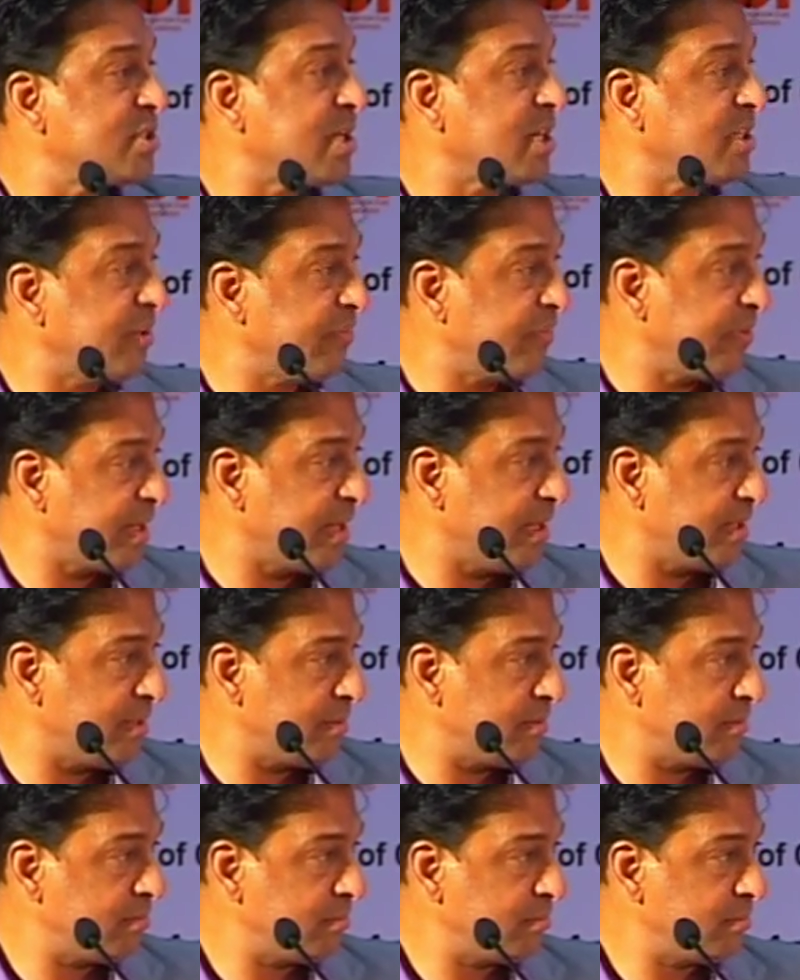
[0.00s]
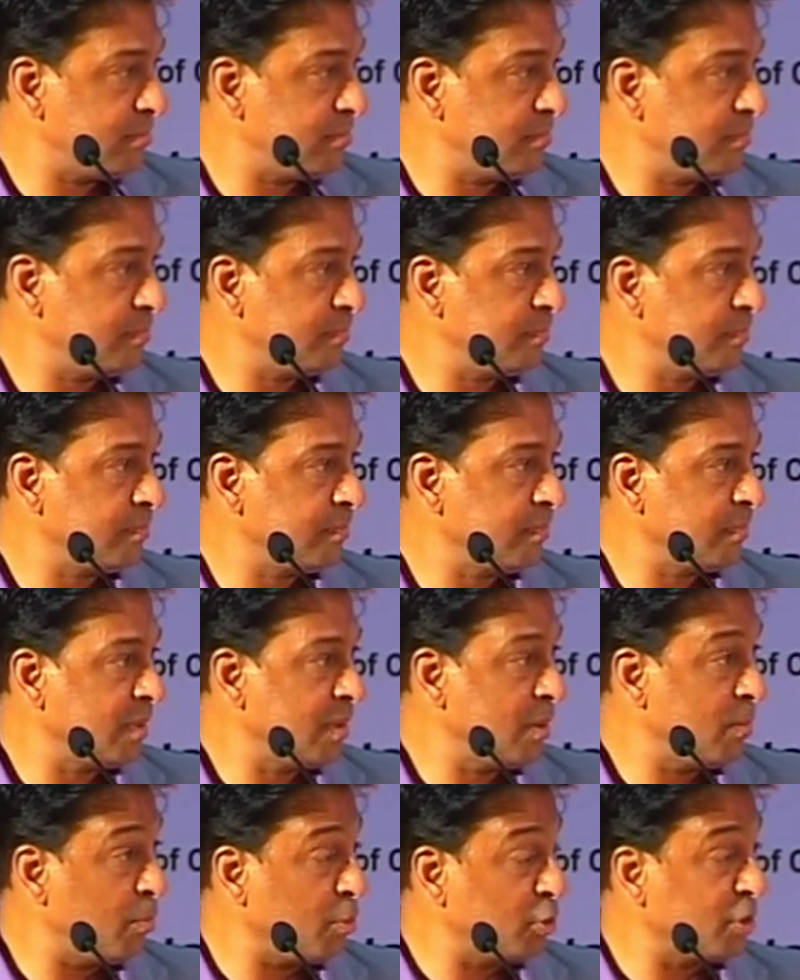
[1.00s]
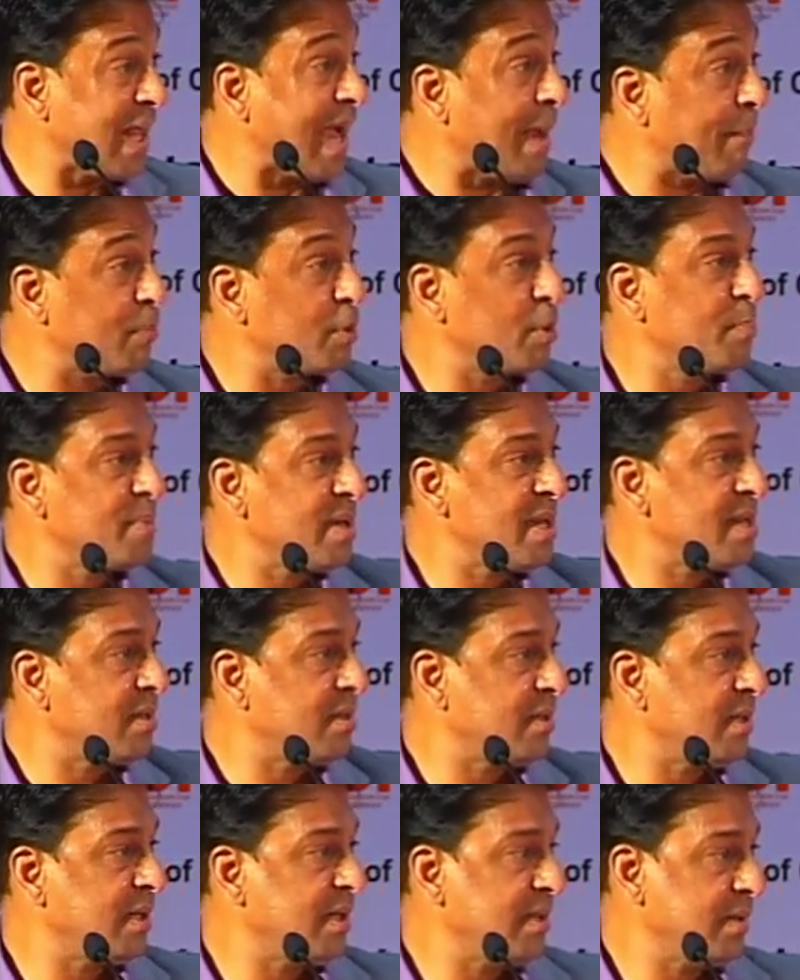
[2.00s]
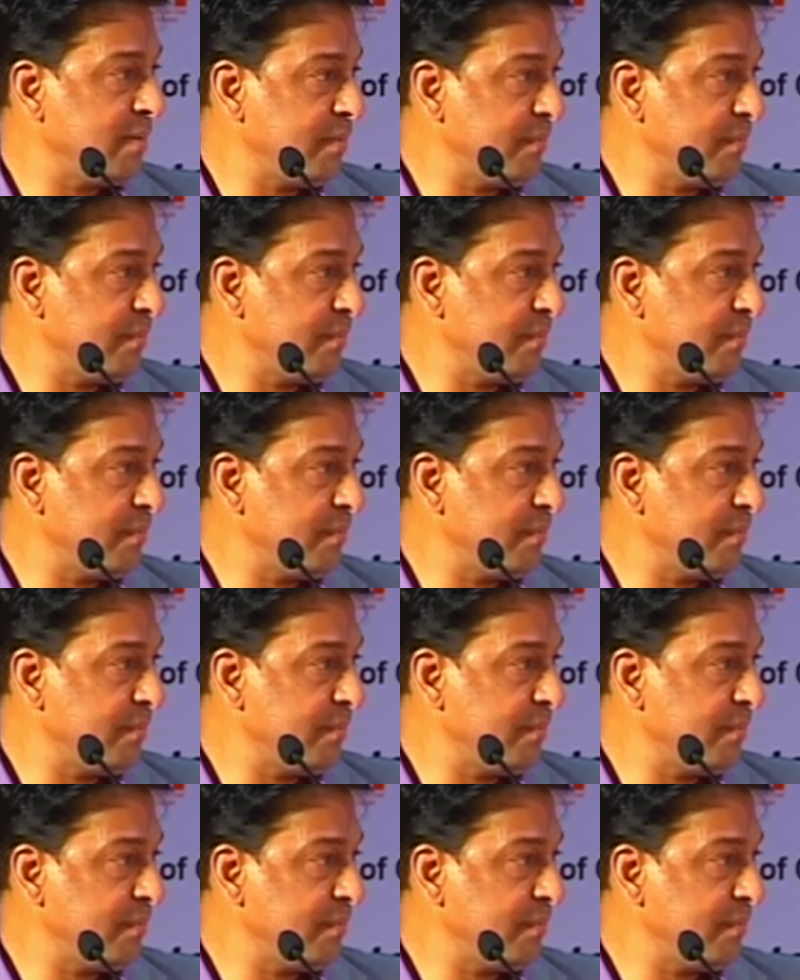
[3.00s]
certificate. Put appropriately.